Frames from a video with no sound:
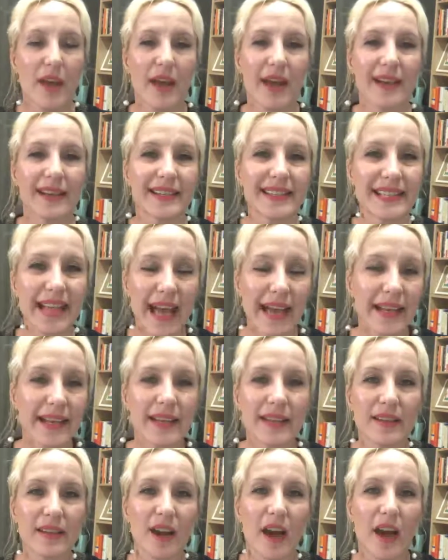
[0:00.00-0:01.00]

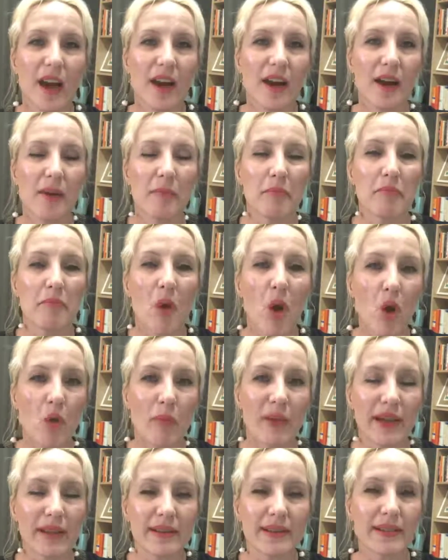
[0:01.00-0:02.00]
exciting
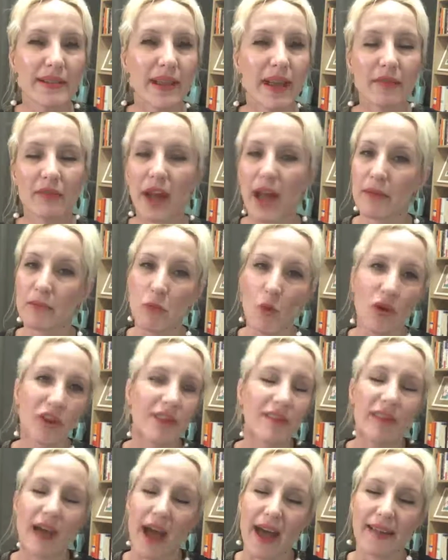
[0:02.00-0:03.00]
moment, and I've got more
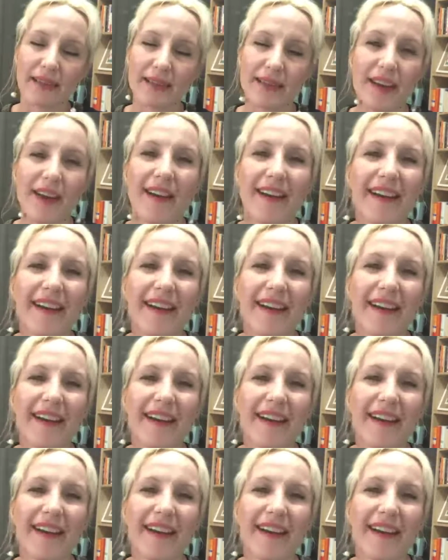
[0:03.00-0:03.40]
than that,